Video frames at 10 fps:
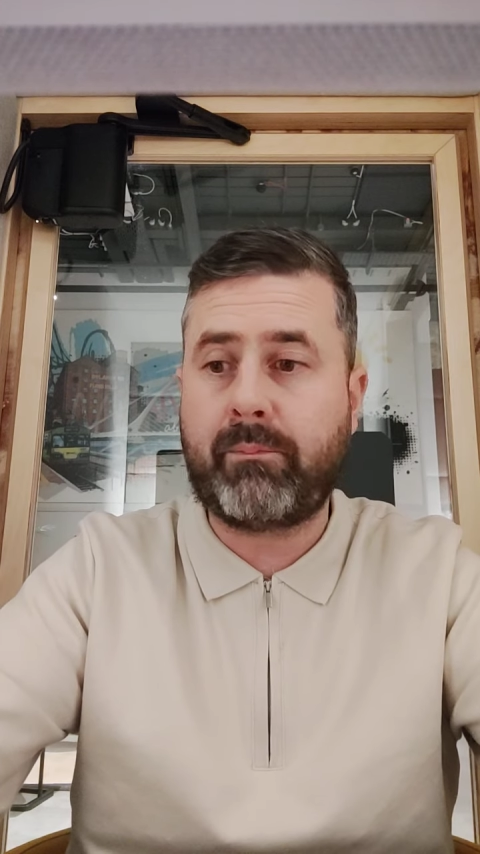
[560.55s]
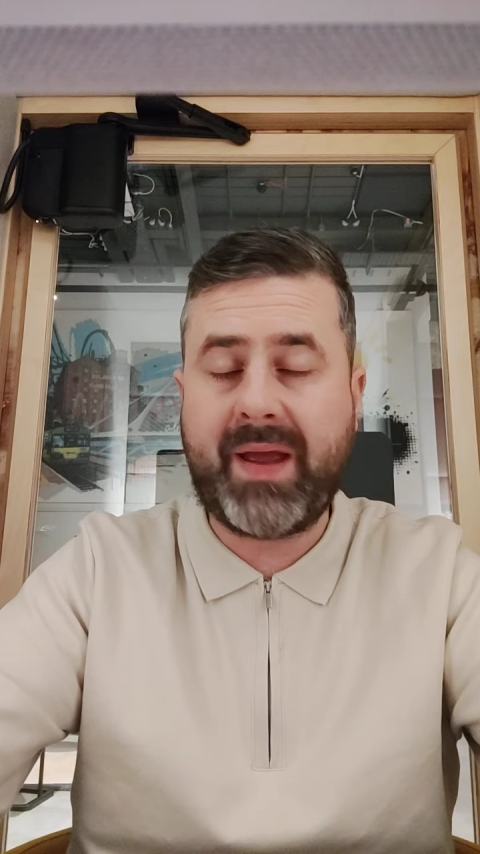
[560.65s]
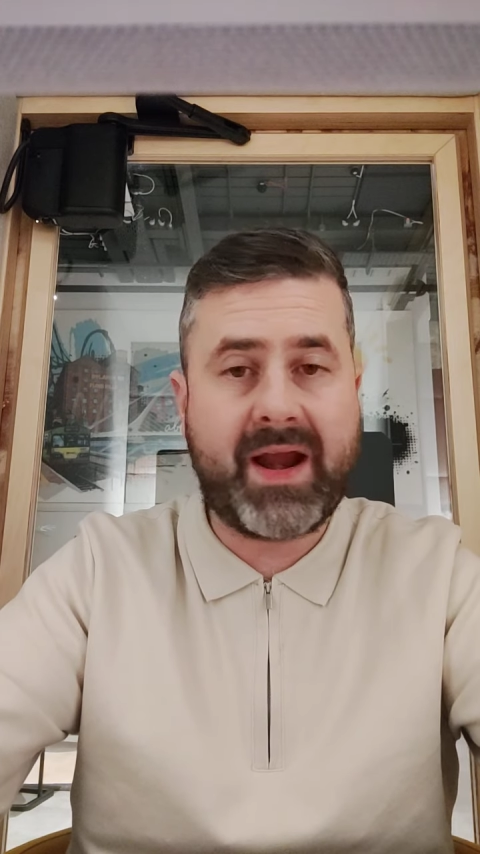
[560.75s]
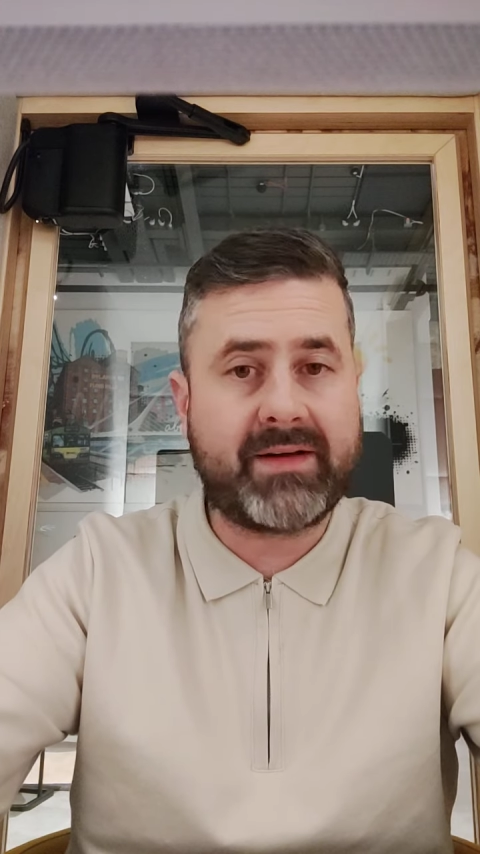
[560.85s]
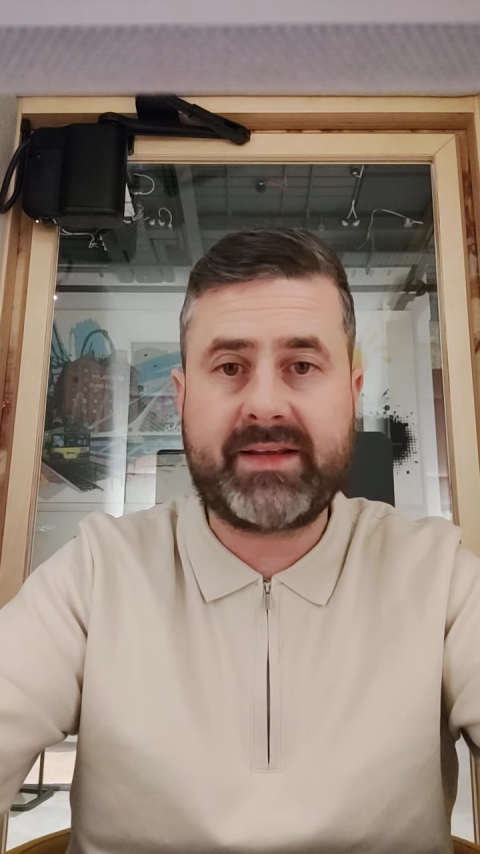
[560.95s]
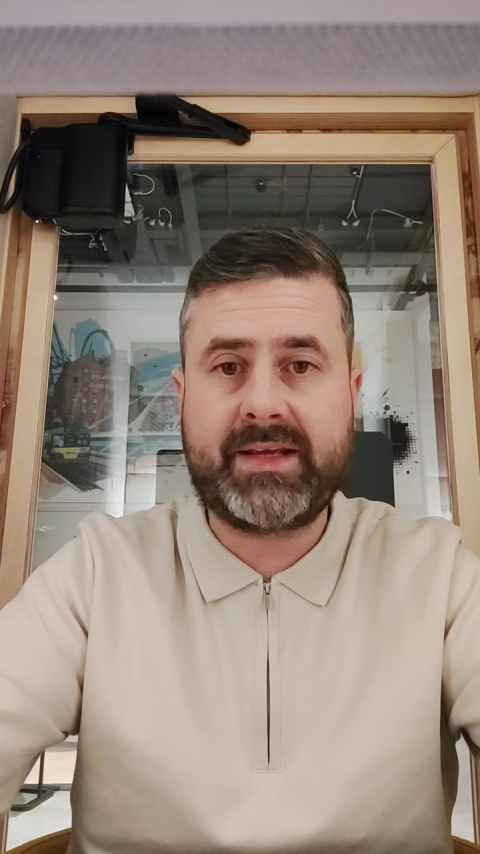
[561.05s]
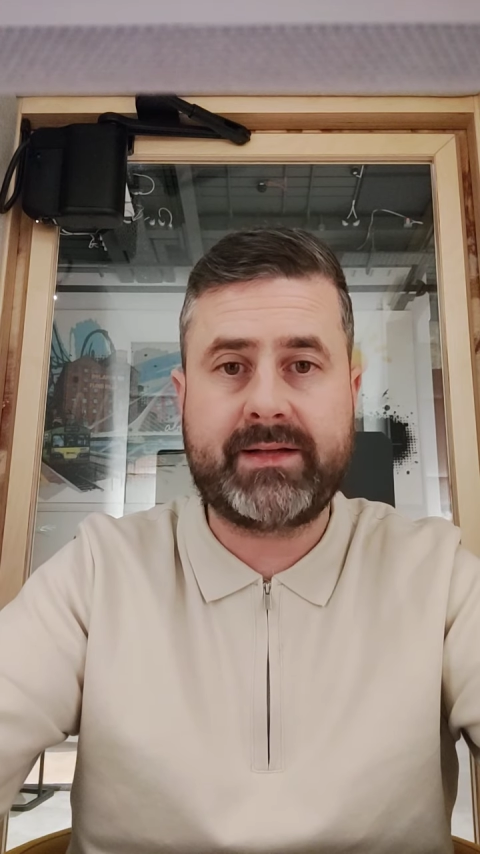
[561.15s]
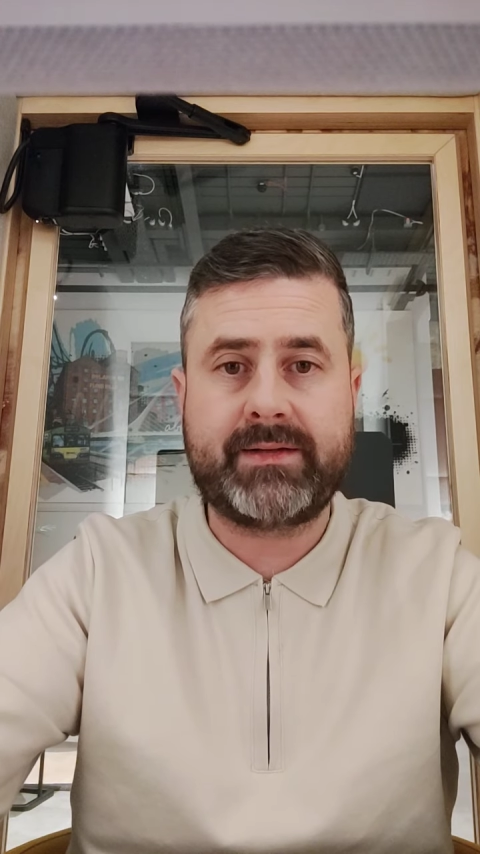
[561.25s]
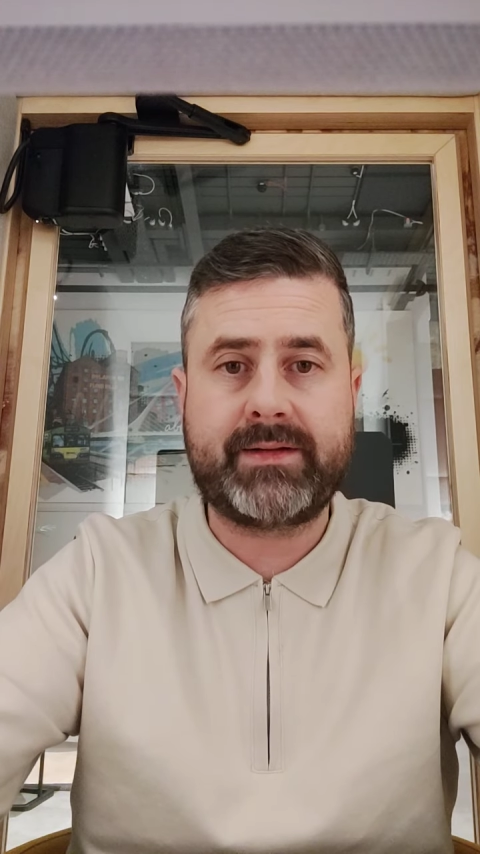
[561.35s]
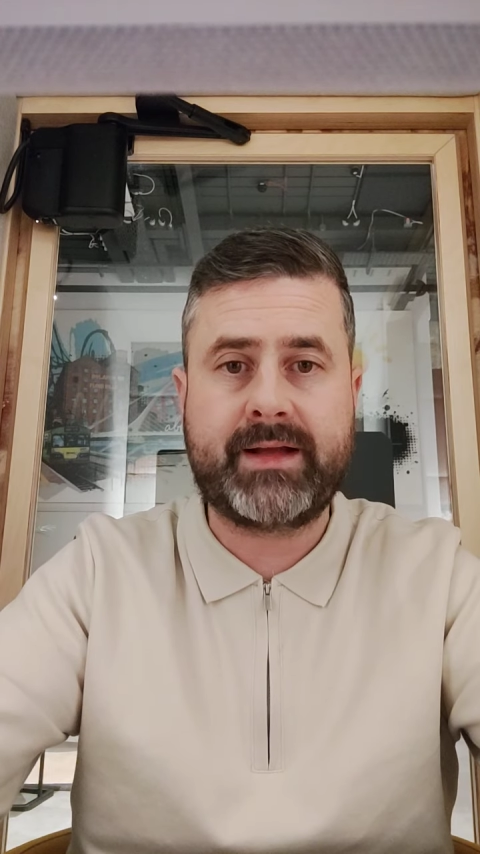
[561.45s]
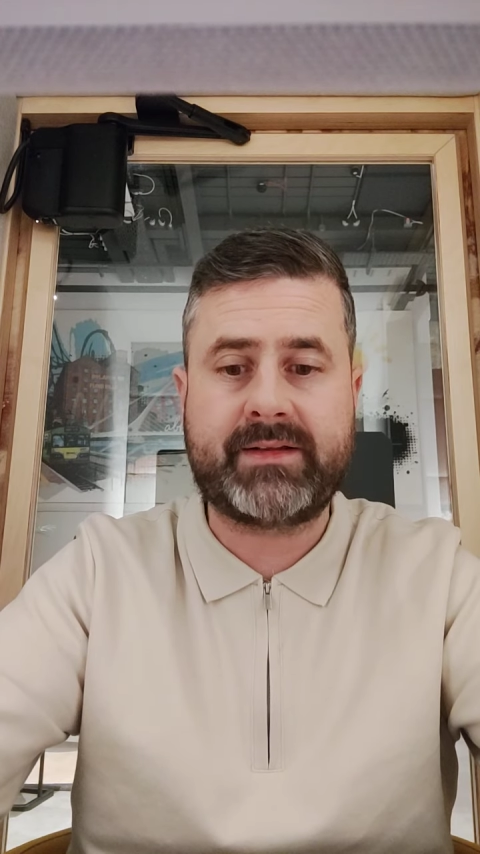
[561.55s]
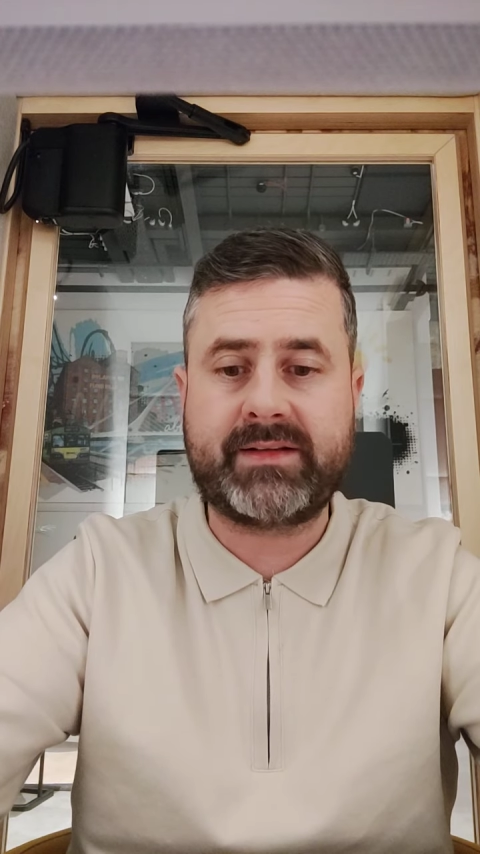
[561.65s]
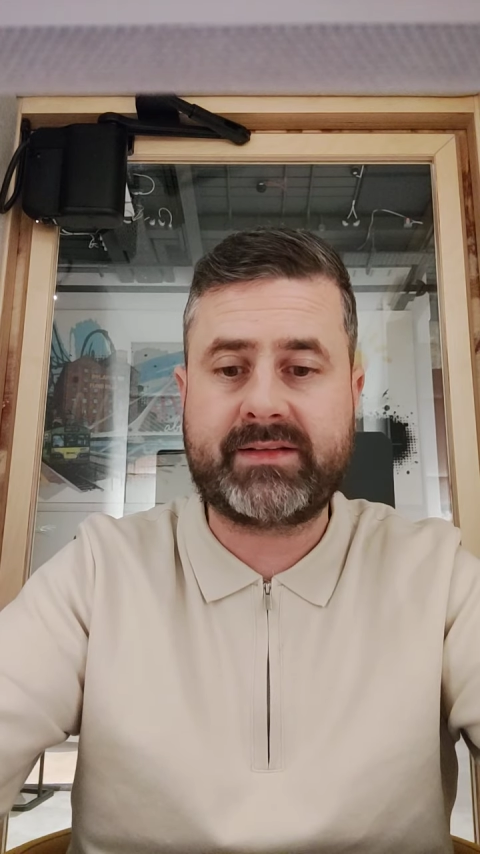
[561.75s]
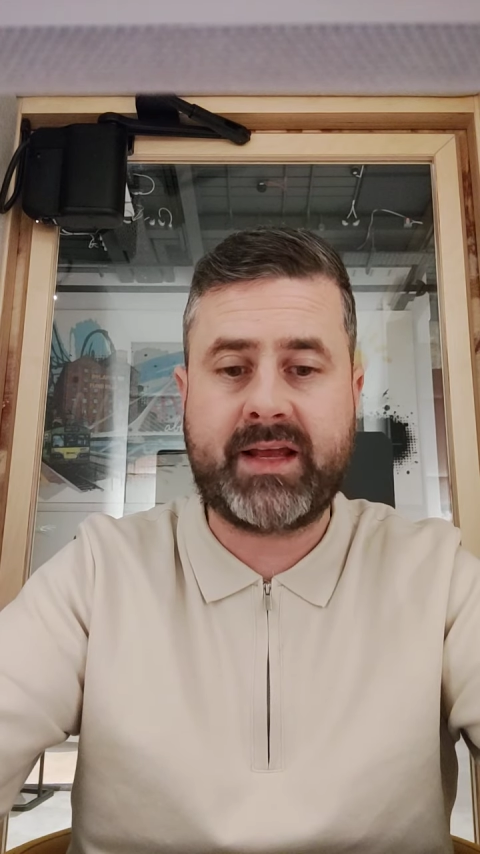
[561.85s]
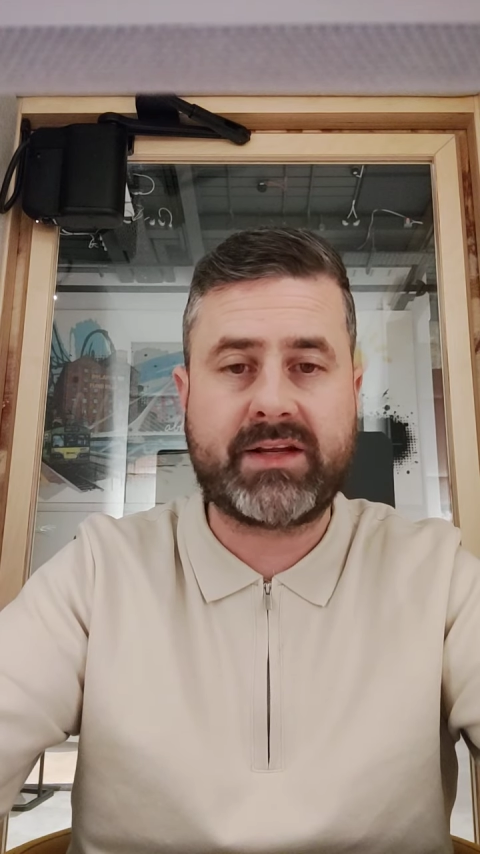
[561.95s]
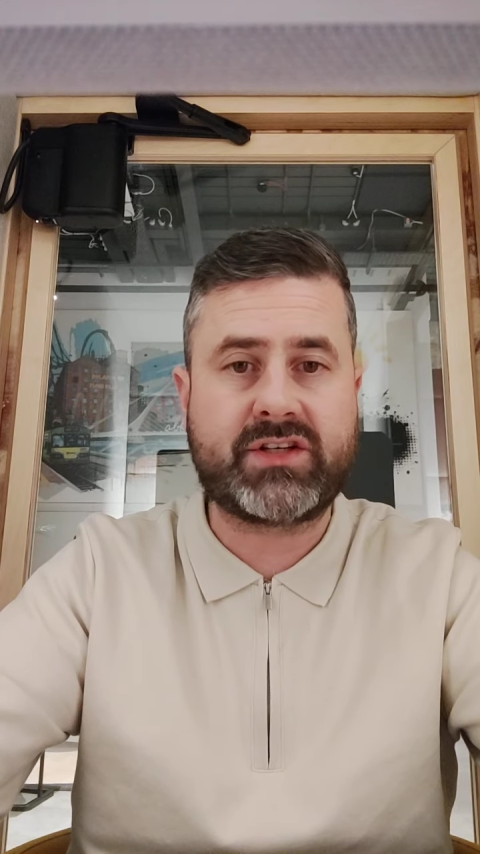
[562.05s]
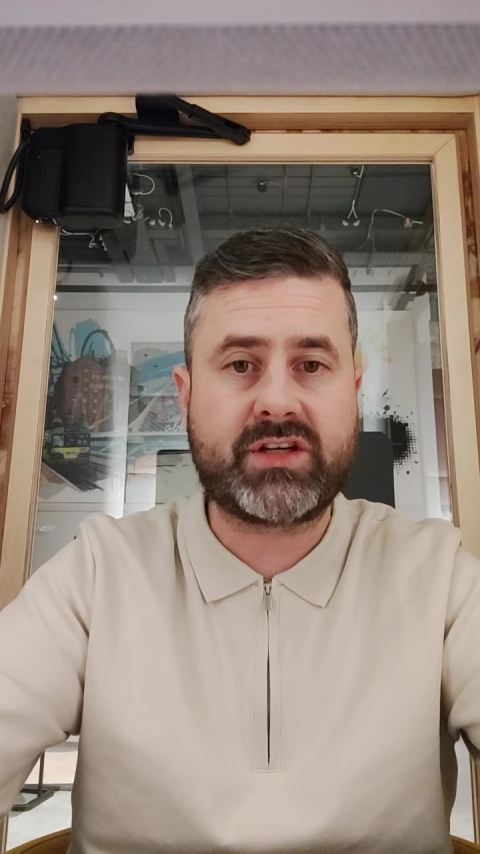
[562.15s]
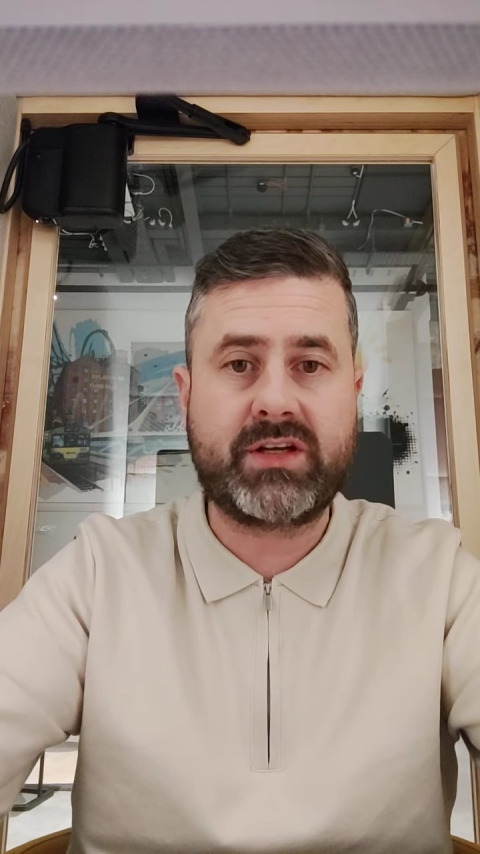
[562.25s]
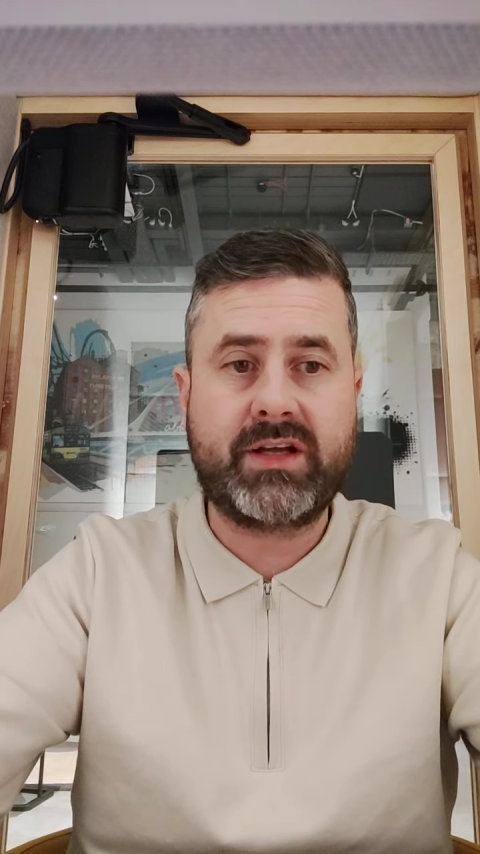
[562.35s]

bare tin at this stage.